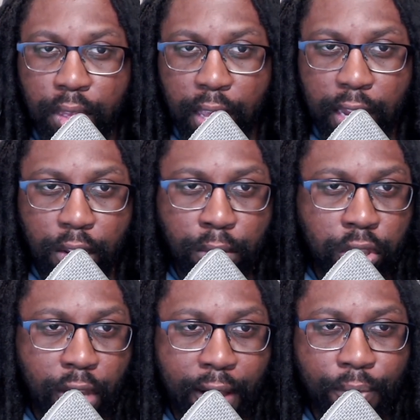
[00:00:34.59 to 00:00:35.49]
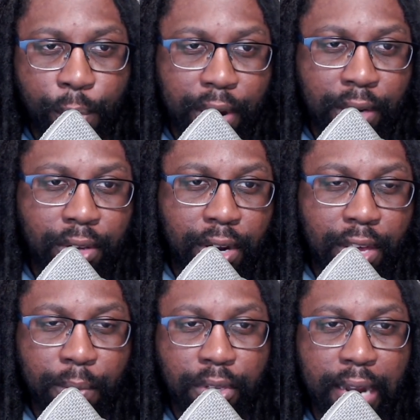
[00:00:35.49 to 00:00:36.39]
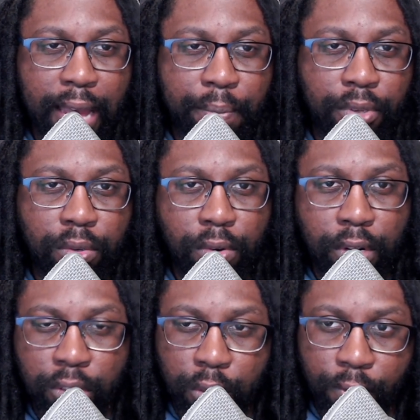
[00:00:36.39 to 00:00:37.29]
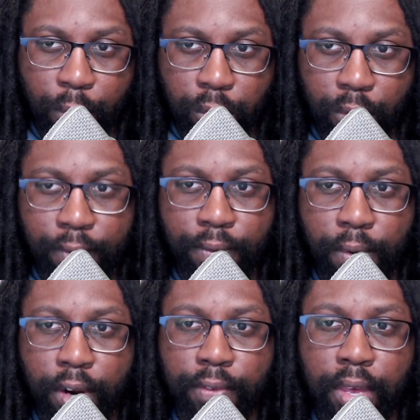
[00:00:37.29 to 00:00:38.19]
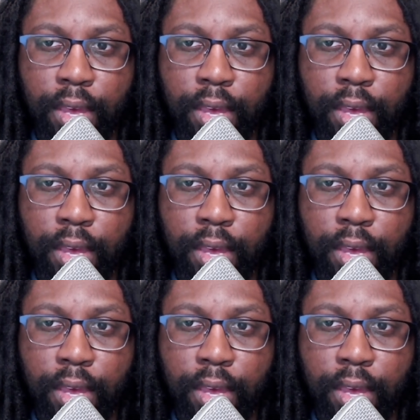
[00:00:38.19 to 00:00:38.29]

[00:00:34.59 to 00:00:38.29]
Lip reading: and new softwares that are coming to the Apple Store, and so forth, so forth.